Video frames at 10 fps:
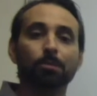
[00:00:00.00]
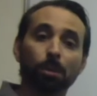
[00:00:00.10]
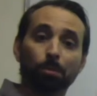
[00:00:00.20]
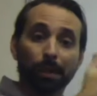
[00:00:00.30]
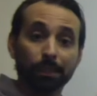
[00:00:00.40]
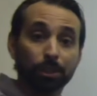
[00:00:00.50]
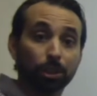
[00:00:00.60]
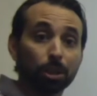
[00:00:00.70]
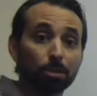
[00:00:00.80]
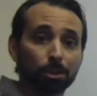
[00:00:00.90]
Well, what I just
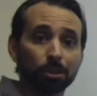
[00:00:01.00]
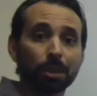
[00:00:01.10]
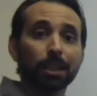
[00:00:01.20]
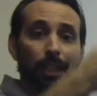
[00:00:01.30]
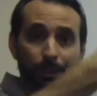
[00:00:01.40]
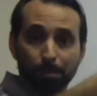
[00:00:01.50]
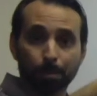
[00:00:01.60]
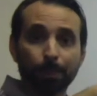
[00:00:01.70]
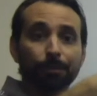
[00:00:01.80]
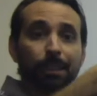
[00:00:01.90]
showed you, as a
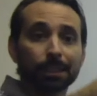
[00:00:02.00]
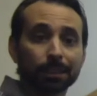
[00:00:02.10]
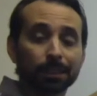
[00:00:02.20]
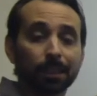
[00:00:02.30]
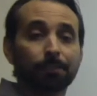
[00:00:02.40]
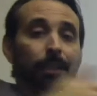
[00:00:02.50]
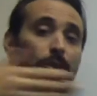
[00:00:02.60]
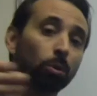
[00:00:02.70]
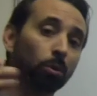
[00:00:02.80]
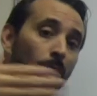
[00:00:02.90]
prefix, as a suffix,
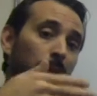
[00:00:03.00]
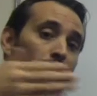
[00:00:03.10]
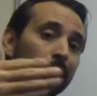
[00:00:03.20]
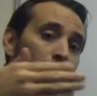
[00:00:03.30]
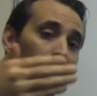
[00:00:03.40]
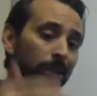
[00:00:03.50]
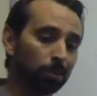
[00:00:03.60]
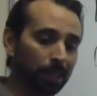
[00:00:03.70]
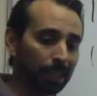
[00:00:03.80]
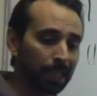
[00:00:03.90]
or connected
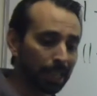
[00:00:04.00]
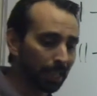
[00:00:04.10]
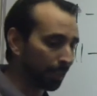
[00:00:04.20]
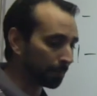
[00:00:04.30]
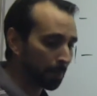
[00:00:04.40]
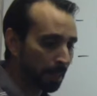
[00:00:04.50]
with a chi.